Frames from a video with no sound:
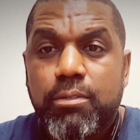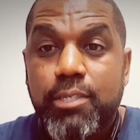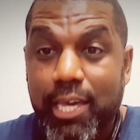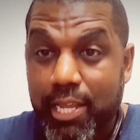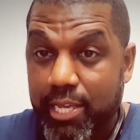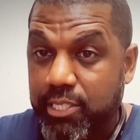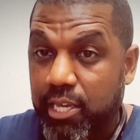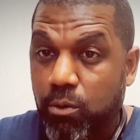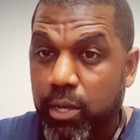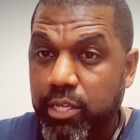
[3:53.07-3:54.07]
Gotta ask
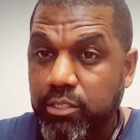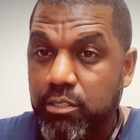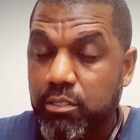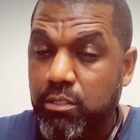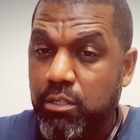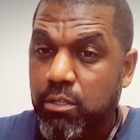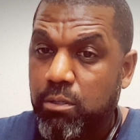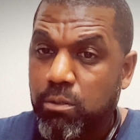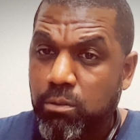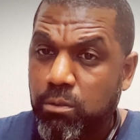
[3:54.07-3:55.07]
that question.
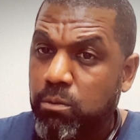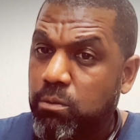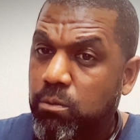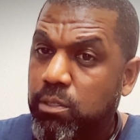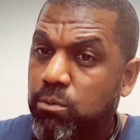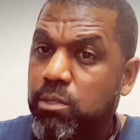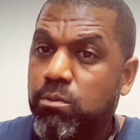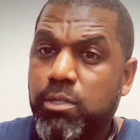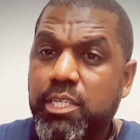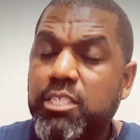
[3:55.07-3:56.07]
You know, what, what,
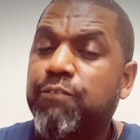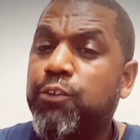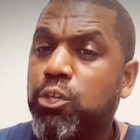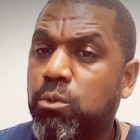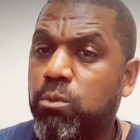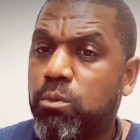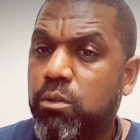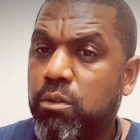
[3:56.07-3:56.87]
what is it for you?